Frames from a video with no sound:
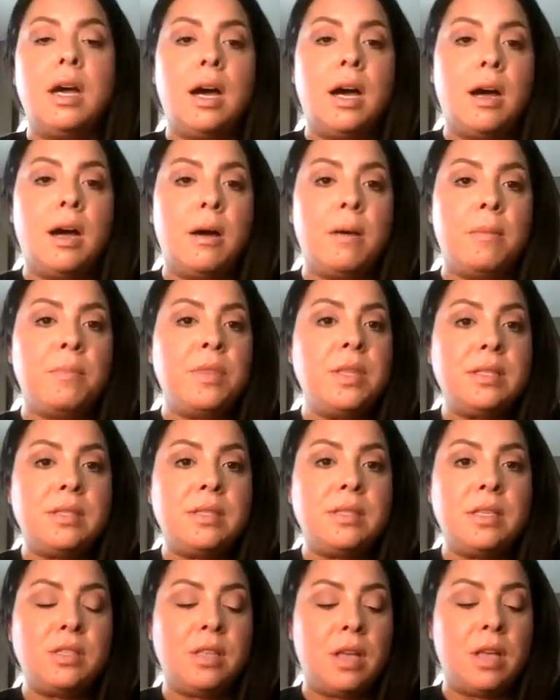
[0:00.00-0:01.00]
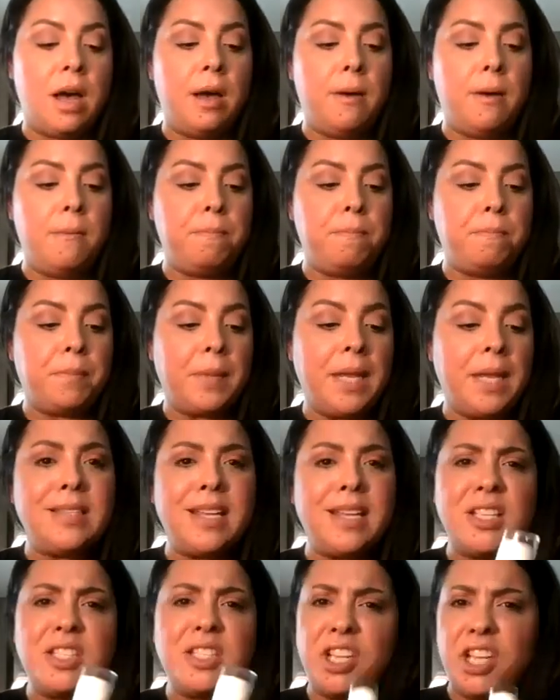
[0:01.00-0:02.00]
It's
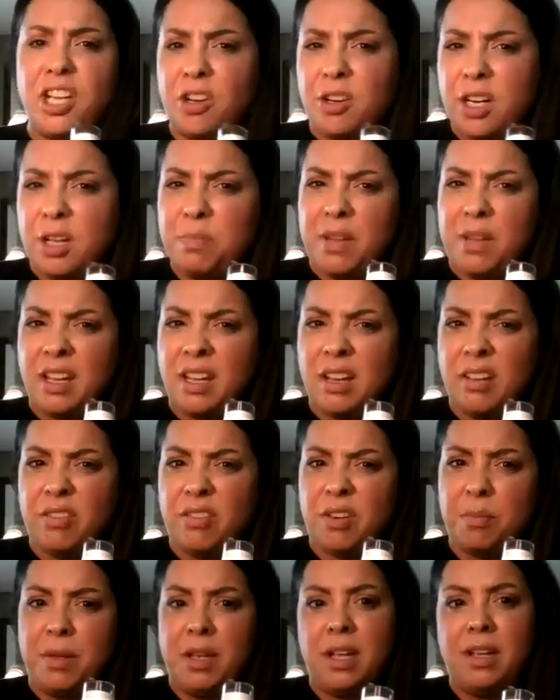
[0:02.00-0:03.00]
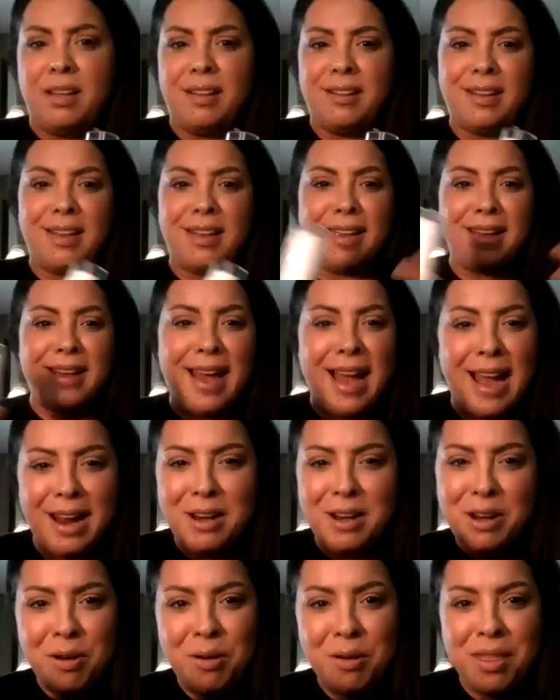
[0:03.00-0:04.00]
like a security blanket for me. Like, I
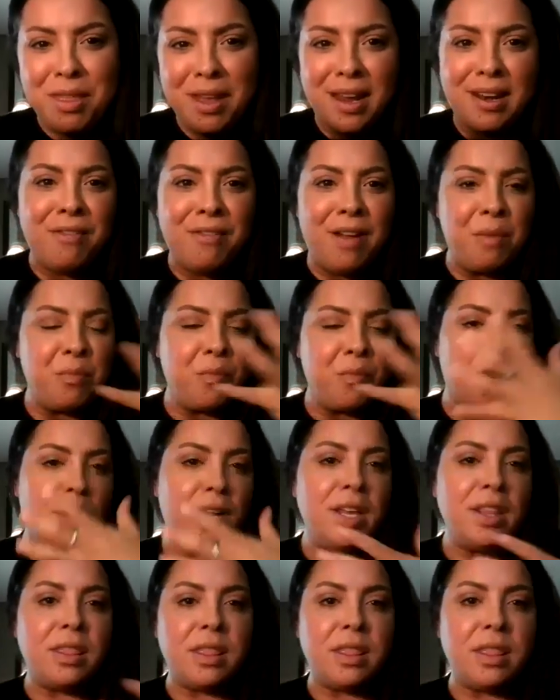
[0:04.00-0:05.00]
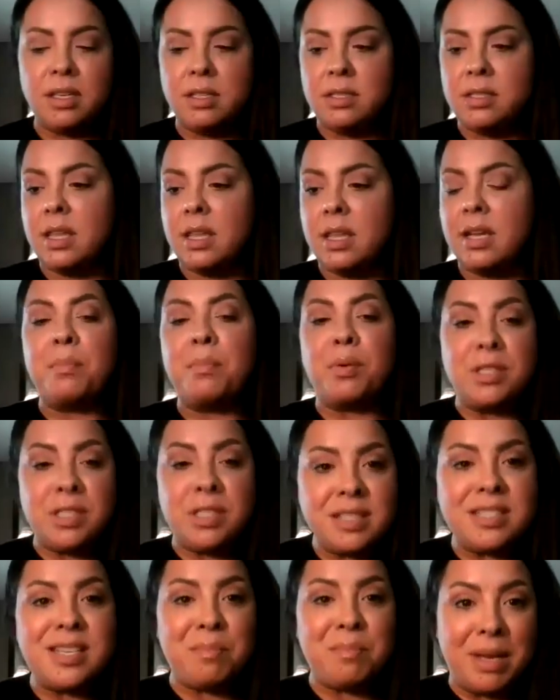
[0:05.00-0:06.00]
know that if I'm wearing this, that I'm
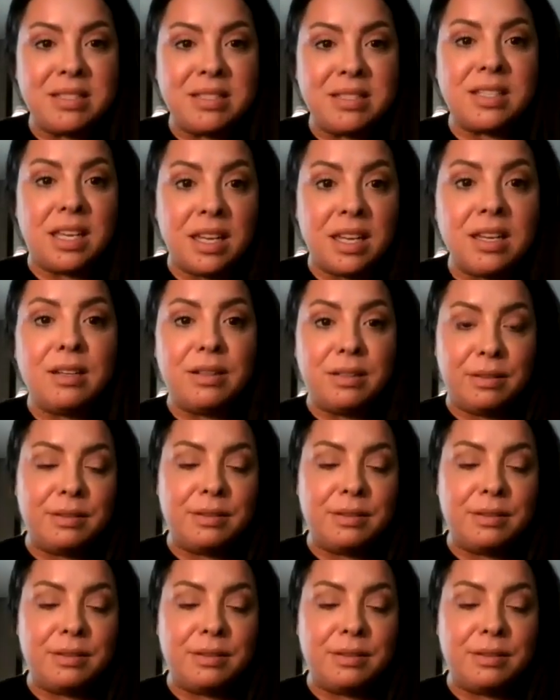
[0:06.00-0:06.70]
protecting my skin.